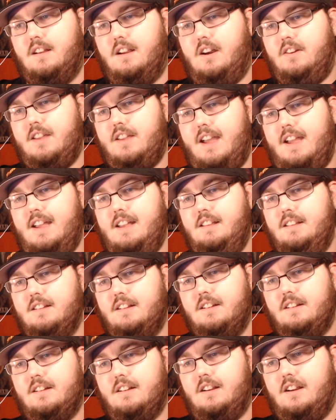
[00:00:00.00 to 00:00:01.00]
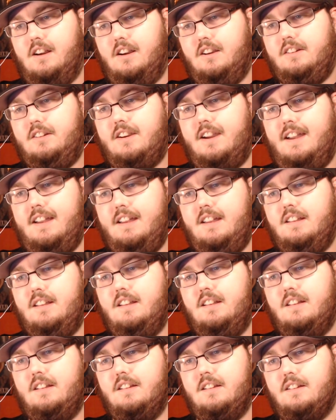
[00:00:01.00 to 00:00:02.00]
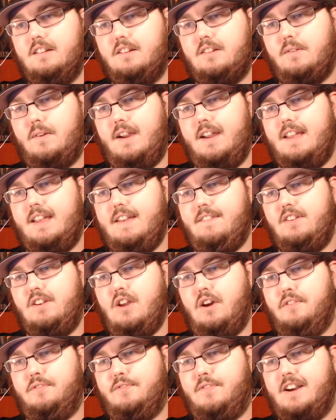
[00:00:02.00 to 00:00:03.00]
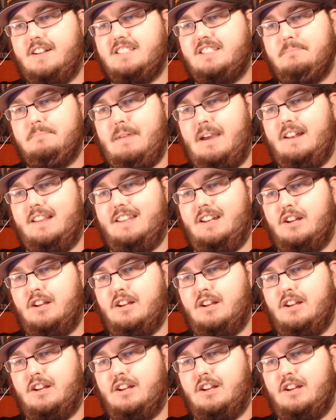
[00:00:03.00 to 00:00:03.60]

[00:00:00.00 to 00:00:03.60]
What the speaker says: Okay. Okay. Gray giving no fucks about a